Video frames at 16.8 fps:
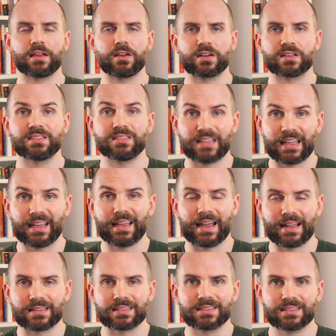going to stay
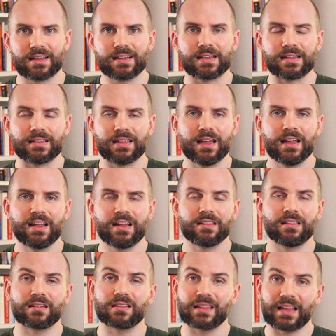inside.
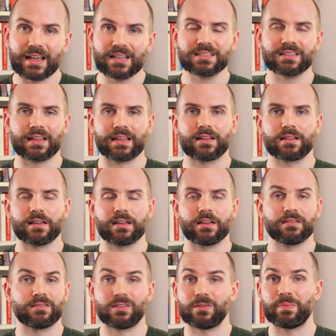They're less likely
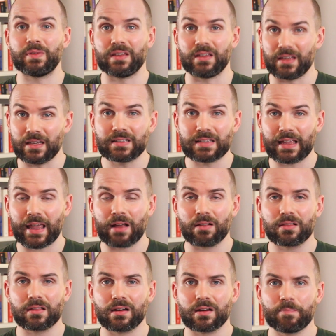to be eating
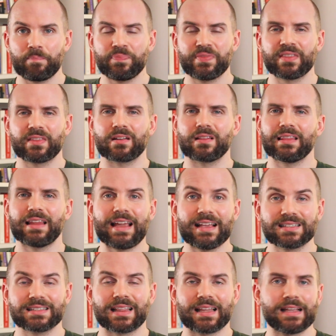healthier. They're
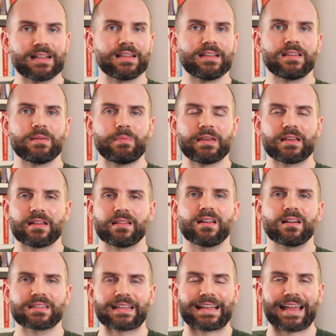less likely to be
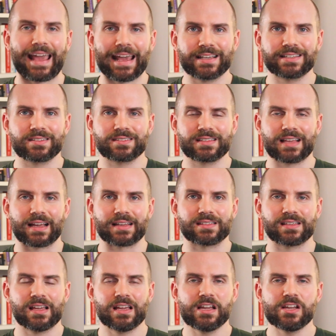conducting
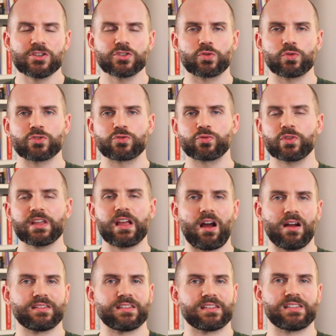exercise. So it's really
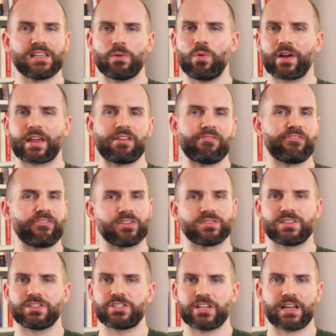hard to say what came first,
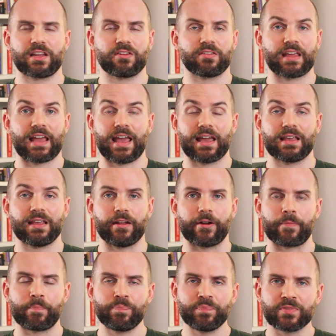the chicken or the egg
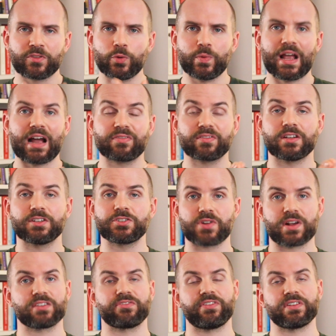here. Do we have to
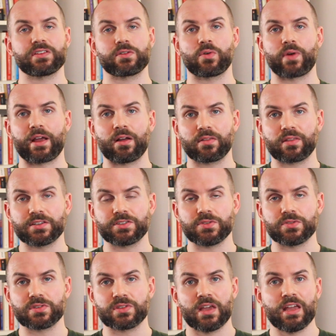address physical health
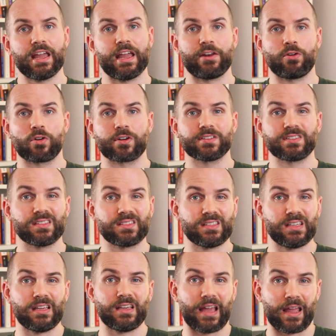issues in order to
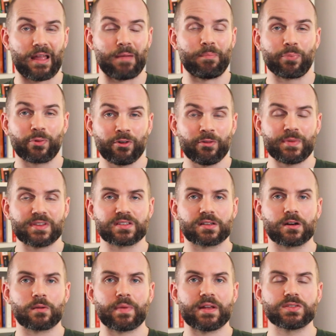see improvements
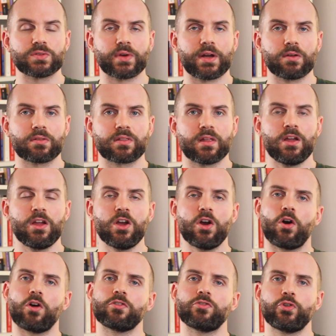in our mental health?
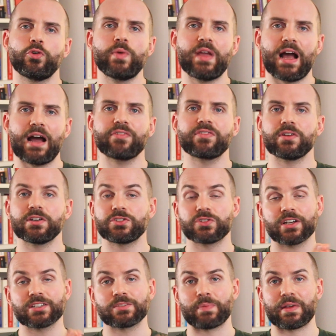Or do we have to
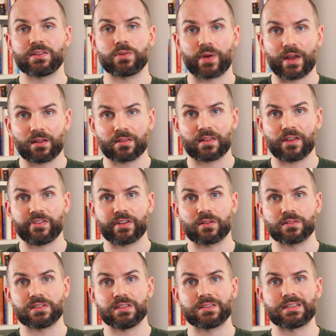address mental health
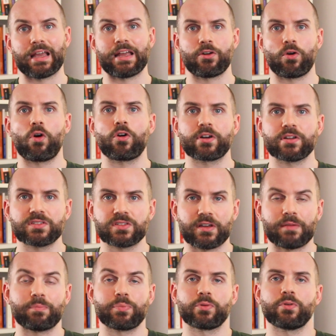difficulties in order to
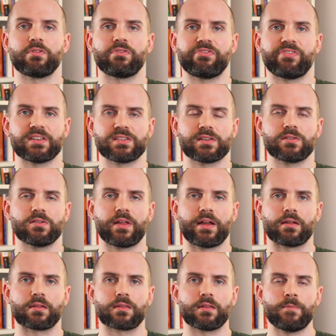improve physical
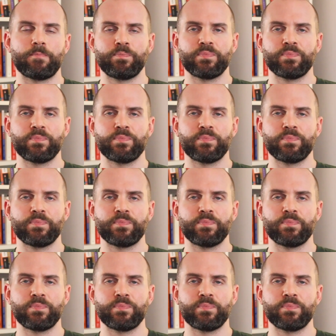health?